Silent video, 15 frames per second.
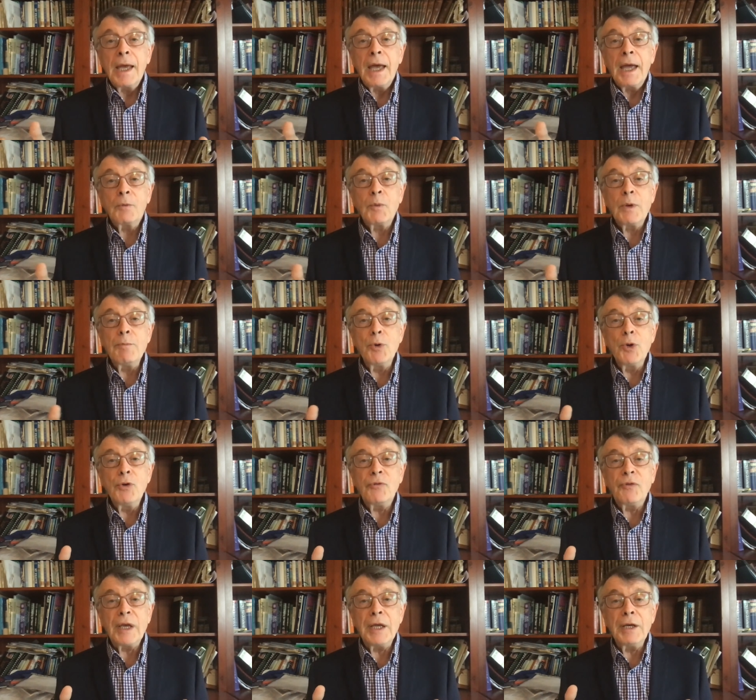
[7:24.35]
and we
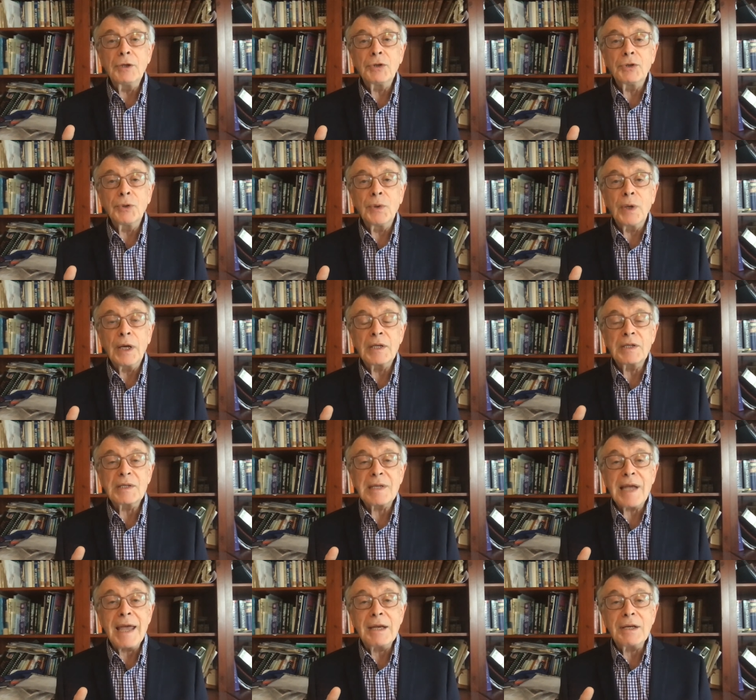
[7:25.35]
move into a
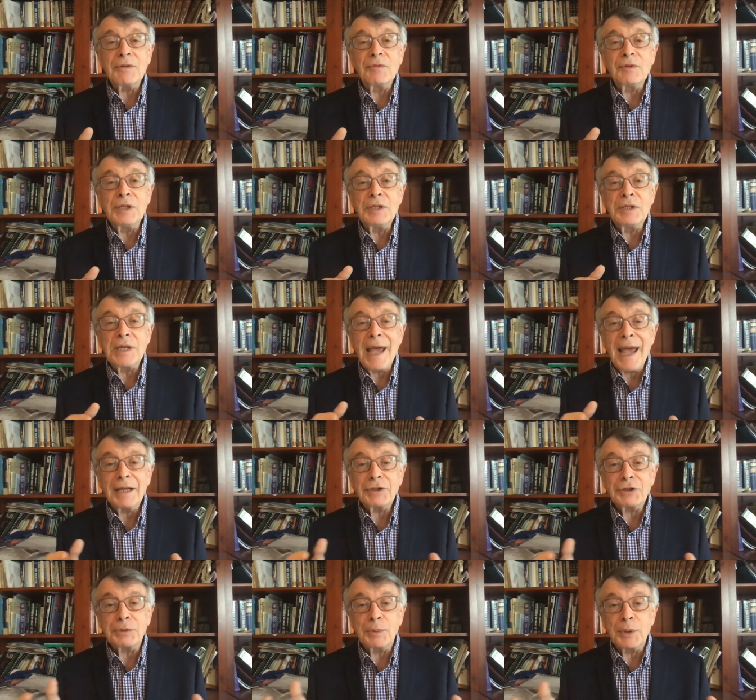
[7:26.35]
state of
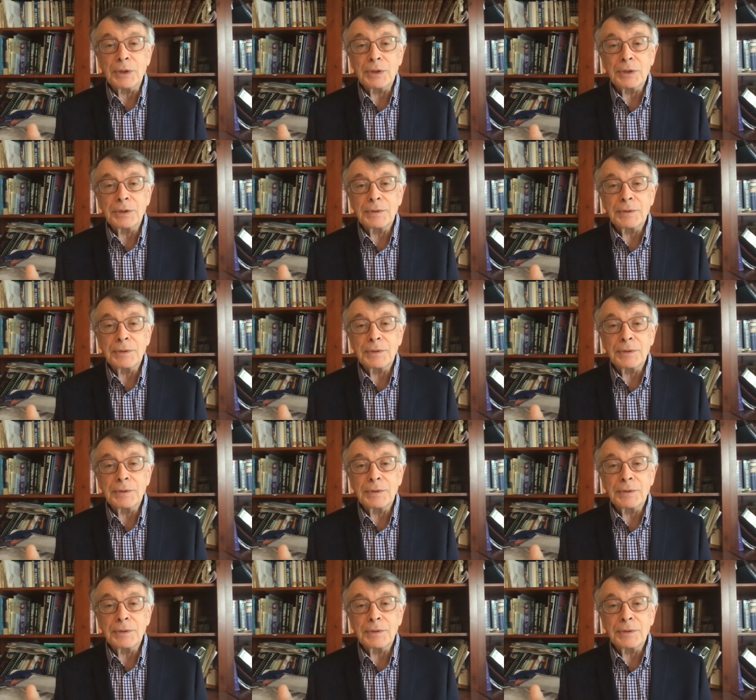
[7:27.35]
detachment.